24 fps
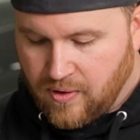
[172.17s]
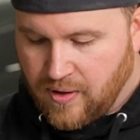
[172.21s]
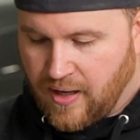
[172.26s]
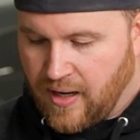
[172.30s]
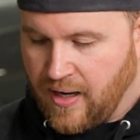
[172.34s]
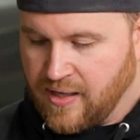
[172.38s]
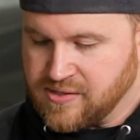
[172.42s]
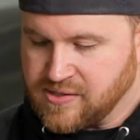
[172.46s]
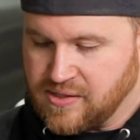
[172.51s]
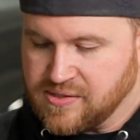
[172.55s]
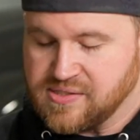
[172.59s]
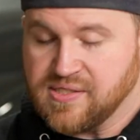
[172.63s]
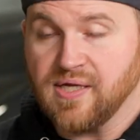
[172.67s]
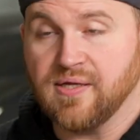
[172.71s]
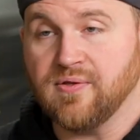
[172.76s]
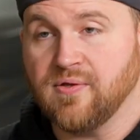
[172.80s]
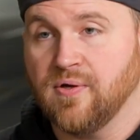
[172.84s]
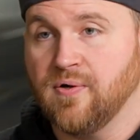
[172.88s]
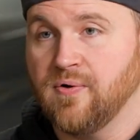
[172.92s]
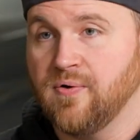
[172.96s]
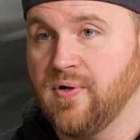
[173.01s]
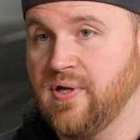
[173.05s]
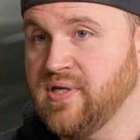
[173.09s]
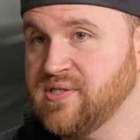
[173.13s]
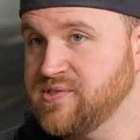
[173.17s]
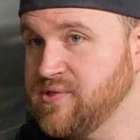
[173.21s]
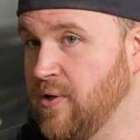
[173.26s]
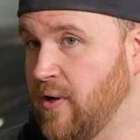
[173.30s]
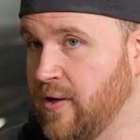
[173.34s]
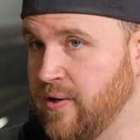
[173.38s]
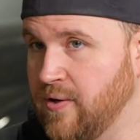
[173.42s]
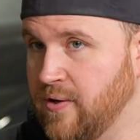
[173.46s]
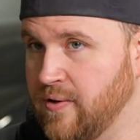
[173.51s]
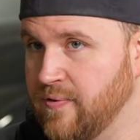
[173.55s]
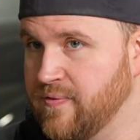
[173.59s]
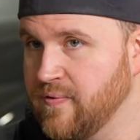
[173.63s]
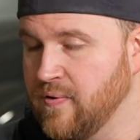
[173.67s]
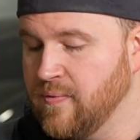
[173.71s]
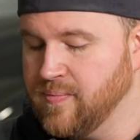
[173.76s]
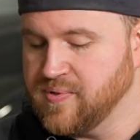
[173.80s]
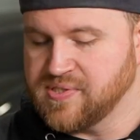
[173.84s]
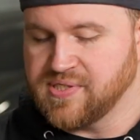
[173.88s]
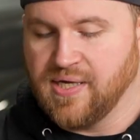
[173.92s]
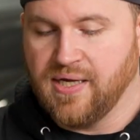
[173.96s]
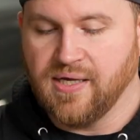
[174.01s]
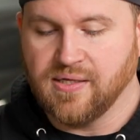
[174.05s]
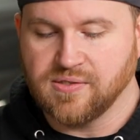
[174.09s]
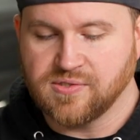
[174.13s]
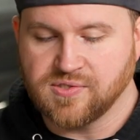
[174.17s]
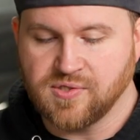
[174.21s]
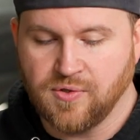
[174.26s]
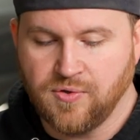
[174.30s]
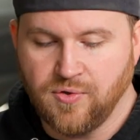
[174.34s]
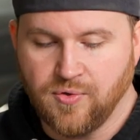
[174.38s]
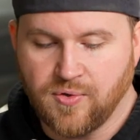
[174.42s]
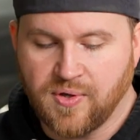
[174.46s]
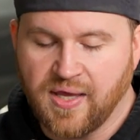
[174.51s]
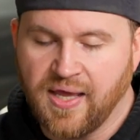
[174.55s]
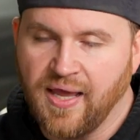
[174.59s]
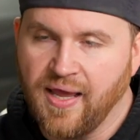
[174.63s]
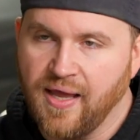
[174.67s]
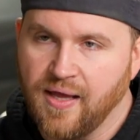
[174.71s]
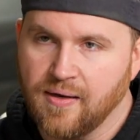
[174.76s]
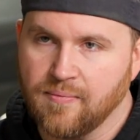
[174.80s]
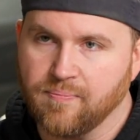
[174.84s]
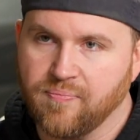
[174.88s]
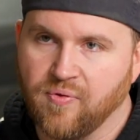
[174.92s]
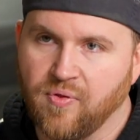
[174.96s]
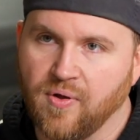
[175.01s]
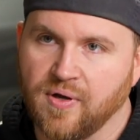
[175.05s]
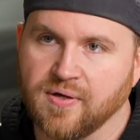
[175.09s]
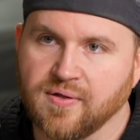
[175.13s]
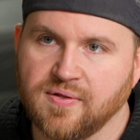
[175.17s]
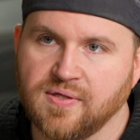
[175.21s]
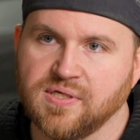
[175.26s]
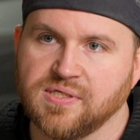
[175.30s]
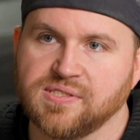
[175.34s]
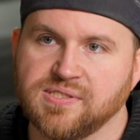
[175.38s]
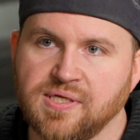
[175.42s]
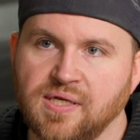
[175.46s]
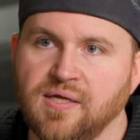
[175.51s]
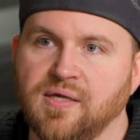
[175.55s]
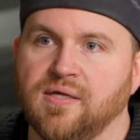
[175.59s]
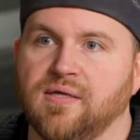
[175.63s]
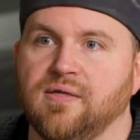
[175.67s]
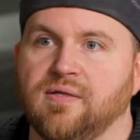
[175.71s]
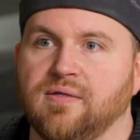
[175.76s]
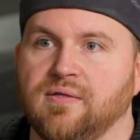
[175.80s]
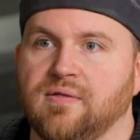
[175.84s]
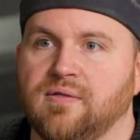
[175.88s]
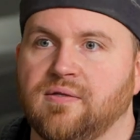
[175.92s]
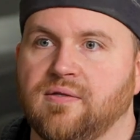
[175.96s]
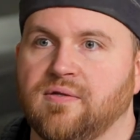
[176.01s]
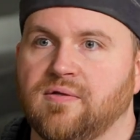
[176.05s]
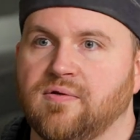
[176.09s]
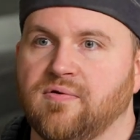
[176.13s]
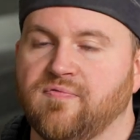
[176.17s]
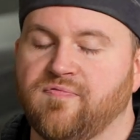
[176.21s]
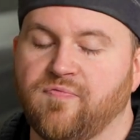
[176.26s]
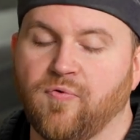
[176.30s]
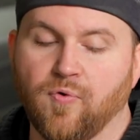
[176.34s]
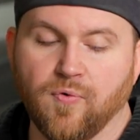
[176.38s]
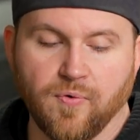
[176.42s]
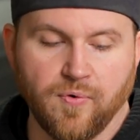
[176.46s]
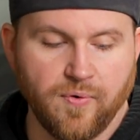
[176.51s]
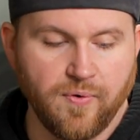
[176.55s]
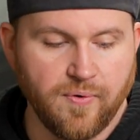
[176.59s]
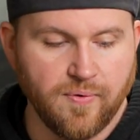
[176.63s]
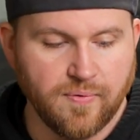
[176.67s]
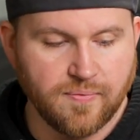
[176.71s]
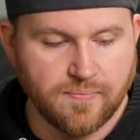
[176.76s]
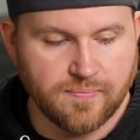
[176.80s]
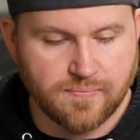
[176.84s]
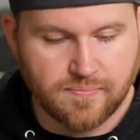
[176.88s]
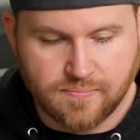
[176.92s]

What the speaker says: As I said though, it's not on a thermostat. So you can't plug this in for